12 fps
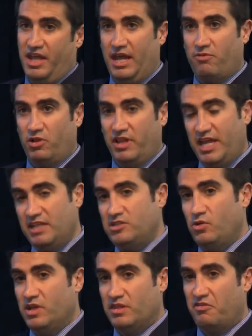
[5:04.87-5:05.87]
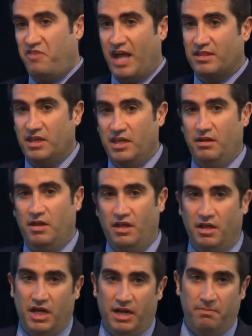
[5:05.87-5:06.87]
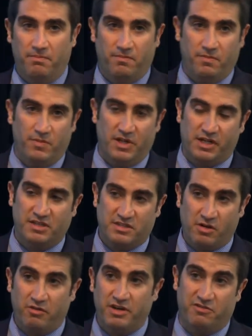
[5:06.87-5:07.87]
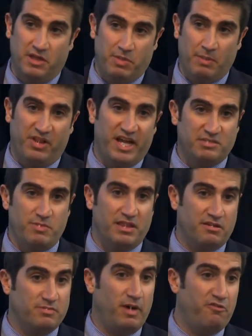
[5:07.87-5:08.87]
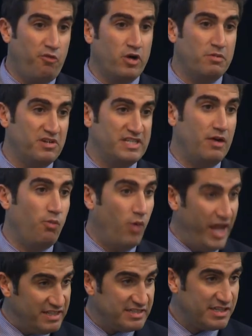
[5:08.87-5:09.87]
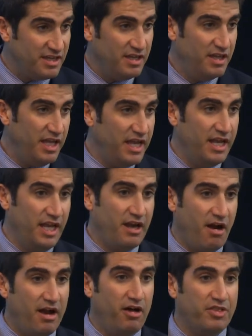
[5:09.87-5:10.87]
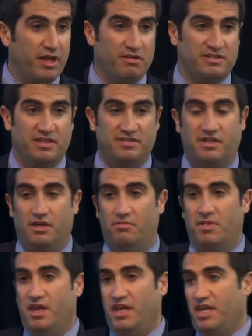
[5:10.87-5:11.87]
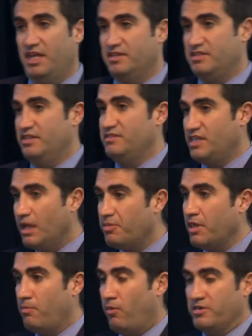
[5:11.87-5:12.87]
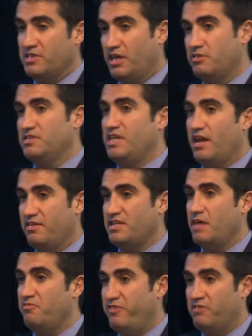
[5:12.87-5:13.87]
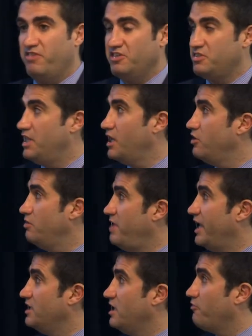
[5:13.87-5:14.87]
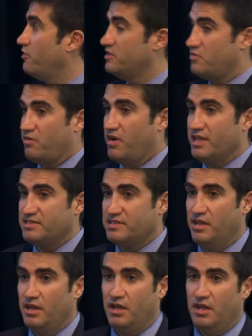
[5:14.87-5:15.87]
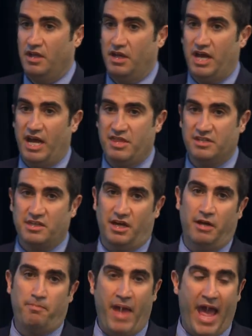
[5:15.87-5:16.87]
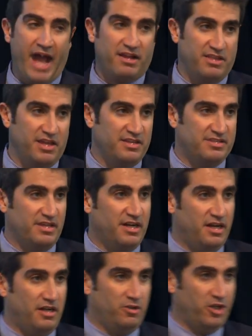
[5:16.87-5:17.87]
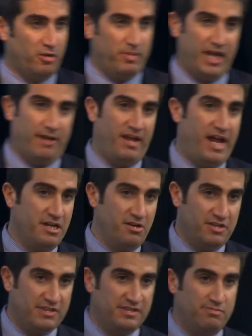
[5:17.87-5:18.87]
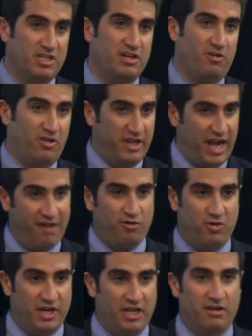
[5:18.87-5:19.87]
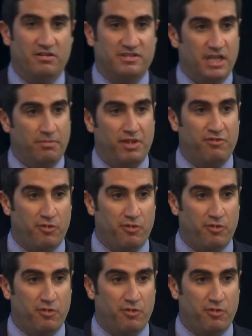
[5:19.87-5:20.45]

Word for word: and related to it, the fact that um, conservatively people estimate there's about 40% waste in, in, our healthcare system, is, is deeply important to understanding the type of innovation that could make a difference for us. I think to unpack this uh, a little bit, I know this is material that everyone here is deeply